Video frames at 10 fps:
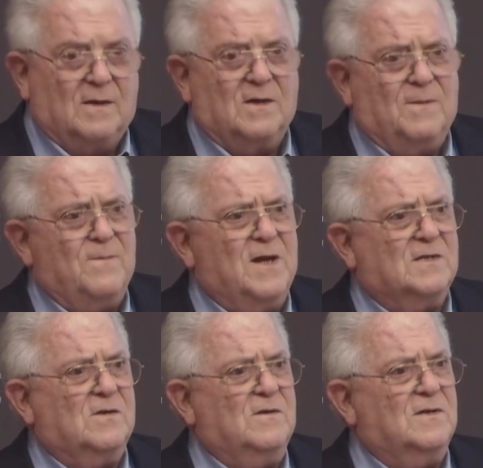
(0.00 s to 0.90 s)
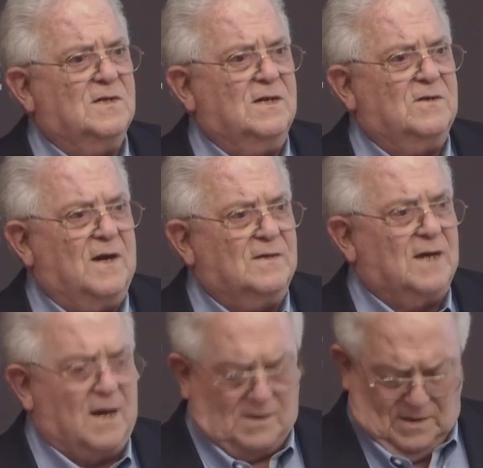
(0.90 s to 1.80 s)
Diplomats learn to see
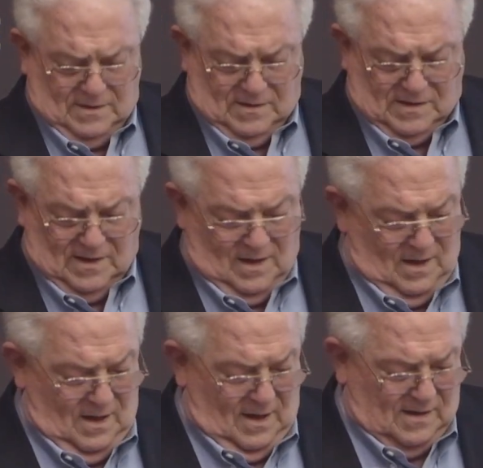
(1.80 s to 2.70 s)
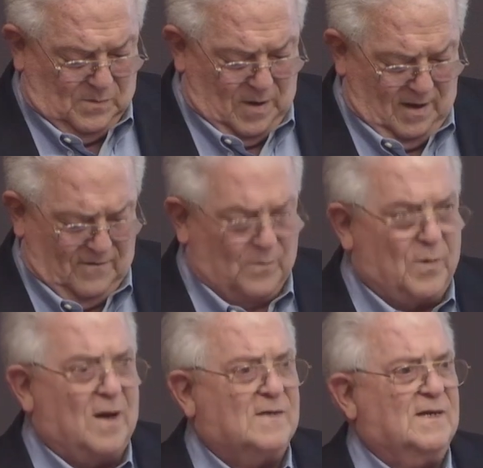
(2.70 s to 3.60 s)
transactions as part of a
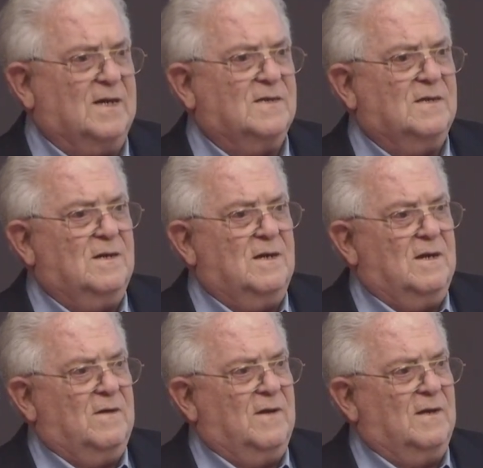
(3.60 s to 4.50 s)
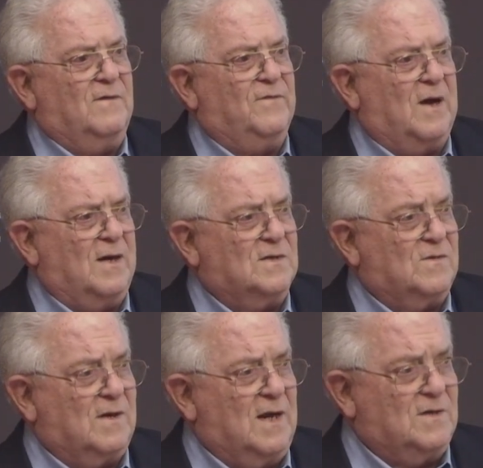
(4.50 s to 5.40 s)
process that
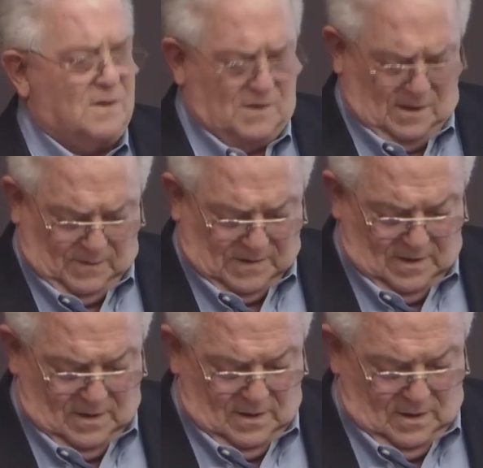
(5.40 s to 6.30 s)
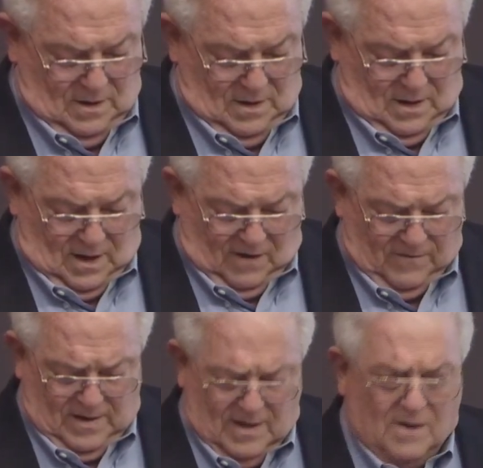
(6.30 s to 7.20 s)
defines relationships.
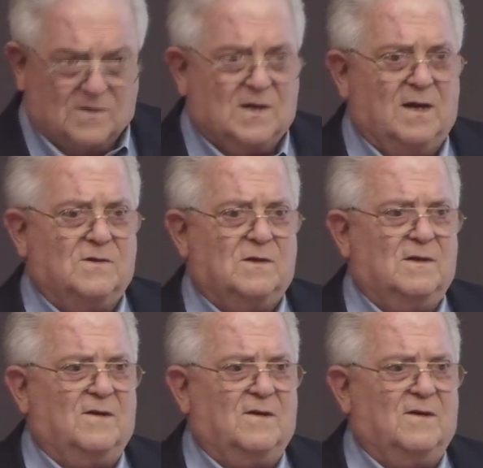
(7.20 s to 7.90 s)
Every negotiation